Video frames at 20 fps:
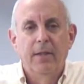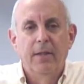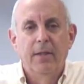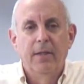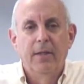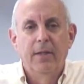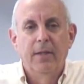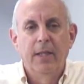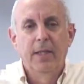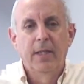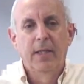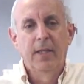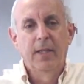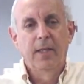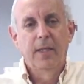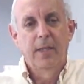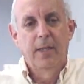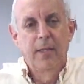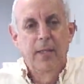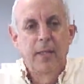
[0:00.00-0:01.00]
Don't
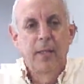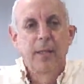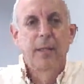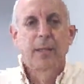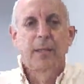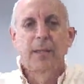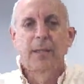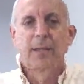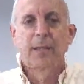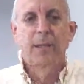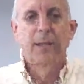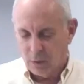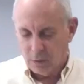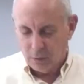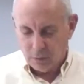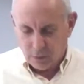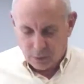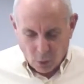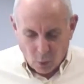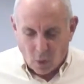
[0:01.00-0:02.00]
go, and this is
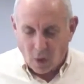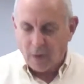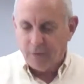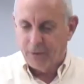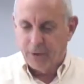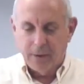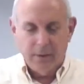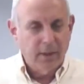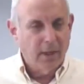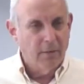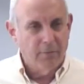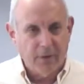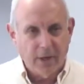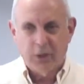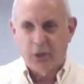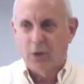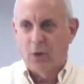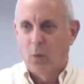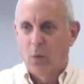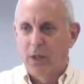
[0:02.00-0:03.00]
too often
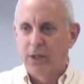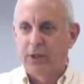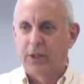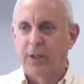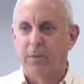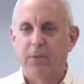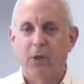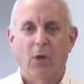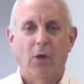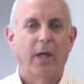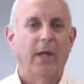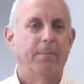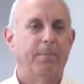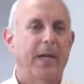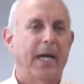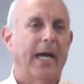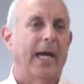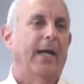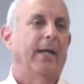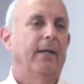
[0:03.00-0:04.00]
conventional wisdom you'll get
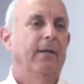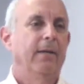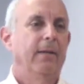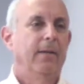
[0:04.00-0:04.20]
back.